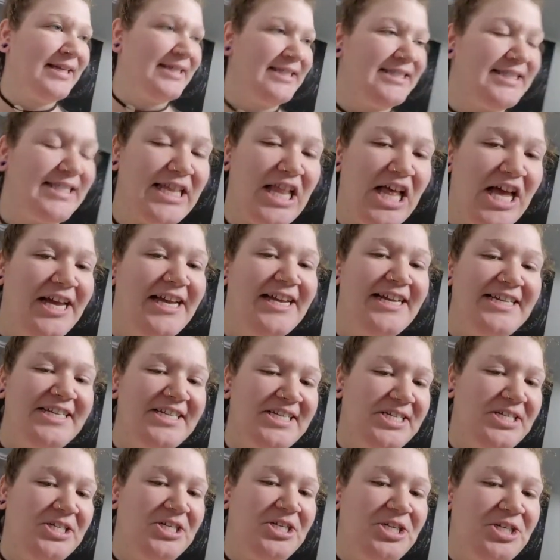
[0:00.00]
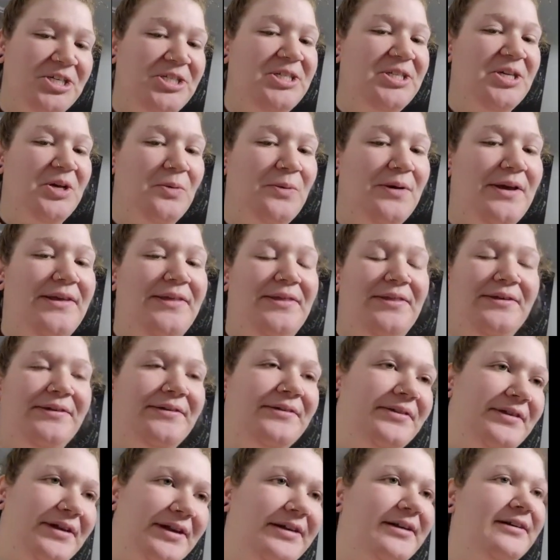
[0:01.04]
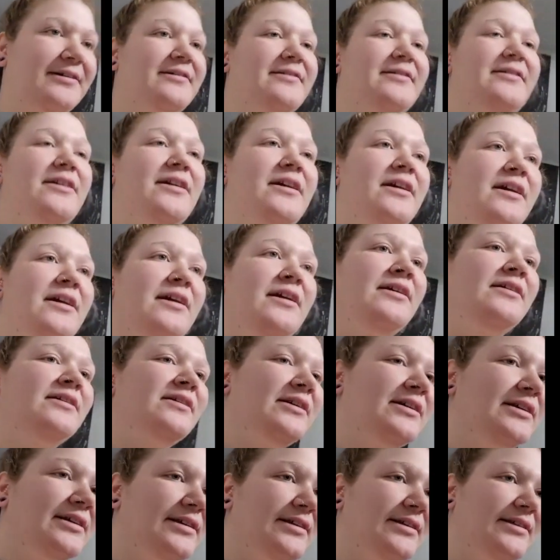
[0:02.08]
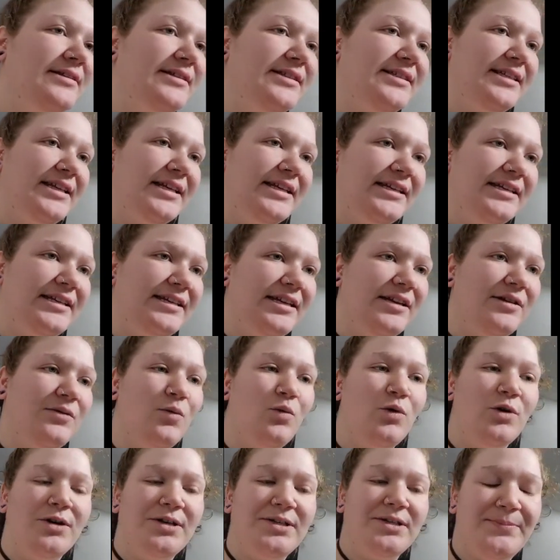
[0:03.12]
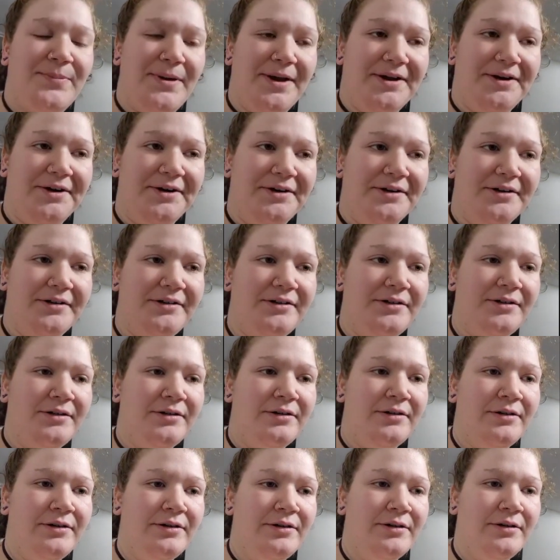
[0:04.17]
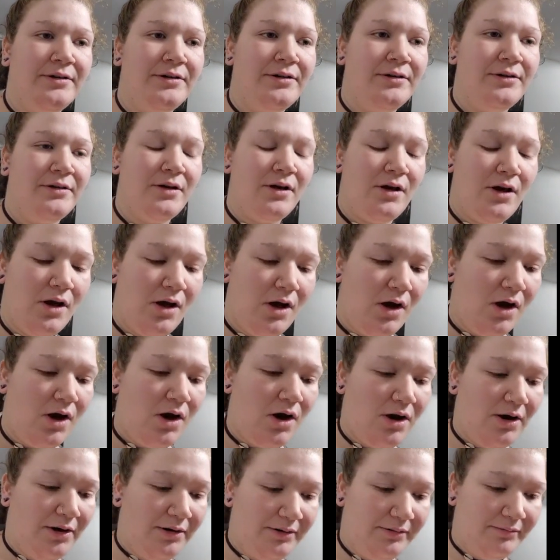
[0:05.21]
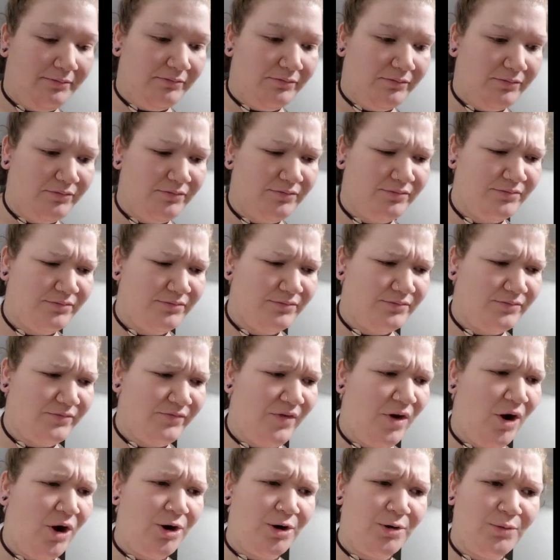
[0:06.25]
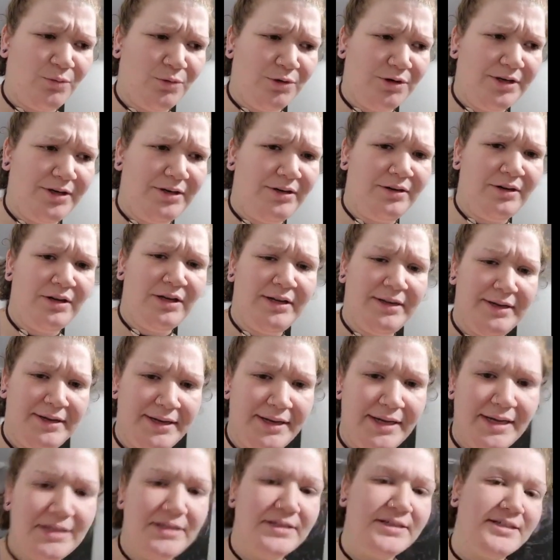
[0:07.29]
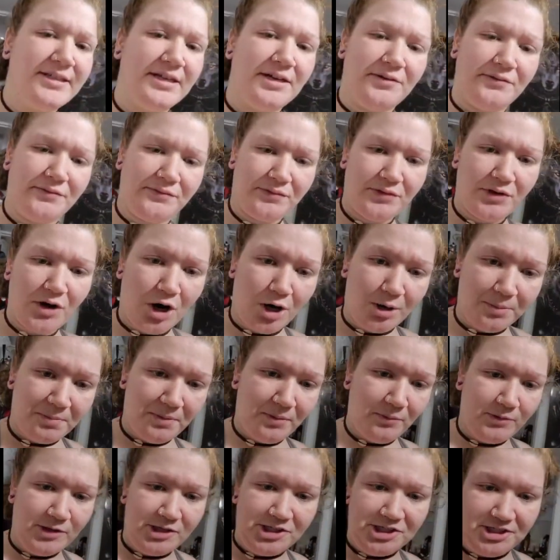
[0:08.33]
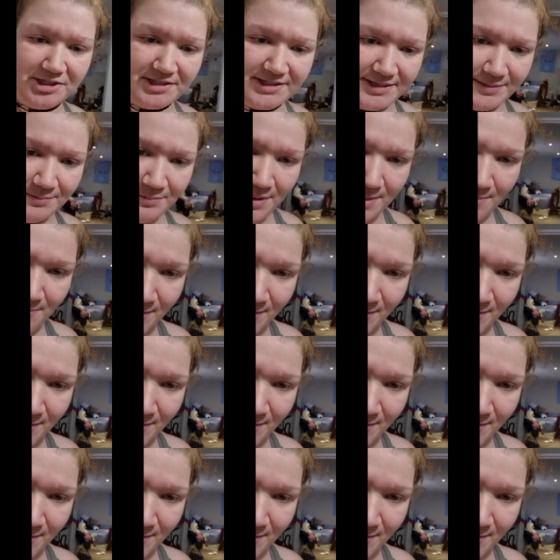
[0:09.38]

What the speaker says: it's a lot easier to deal with there, and it works better on hardwood instead of carpet, which is in my